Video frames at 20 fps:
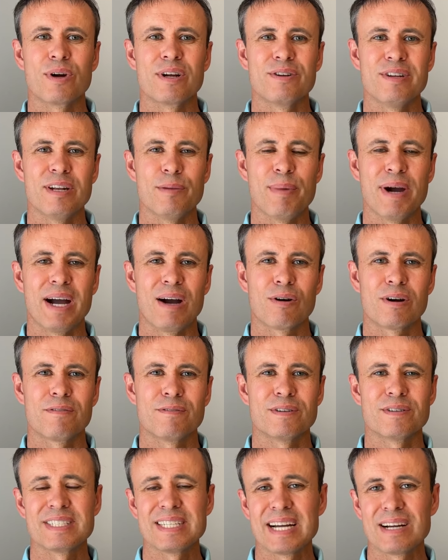where you need power
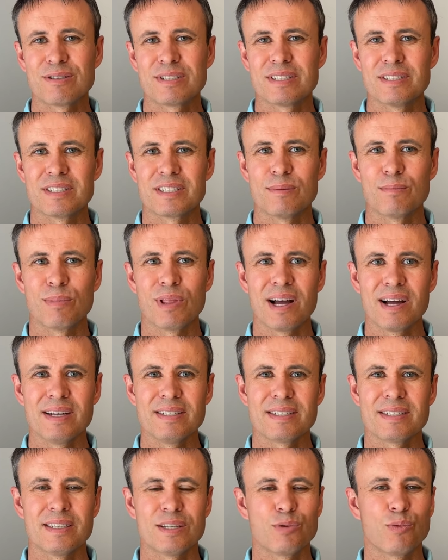for sound system,
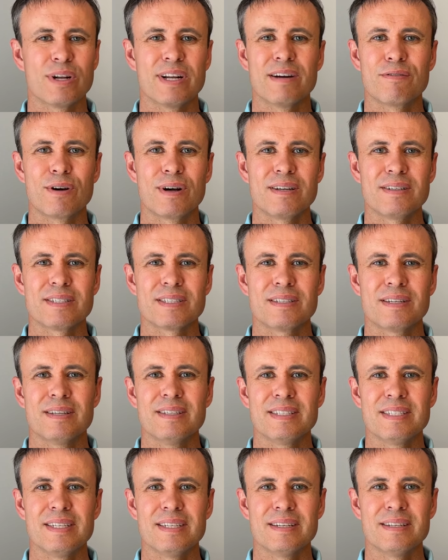lights, and whatever else
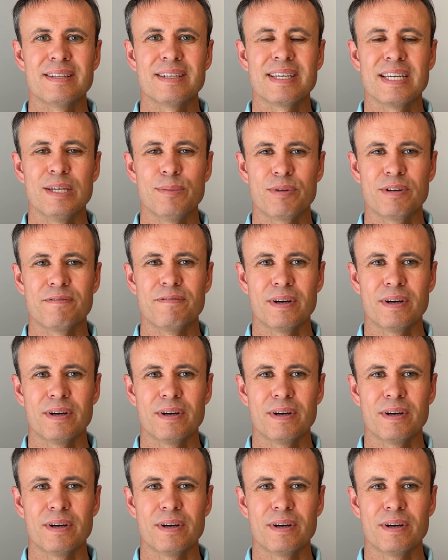is needed to keep the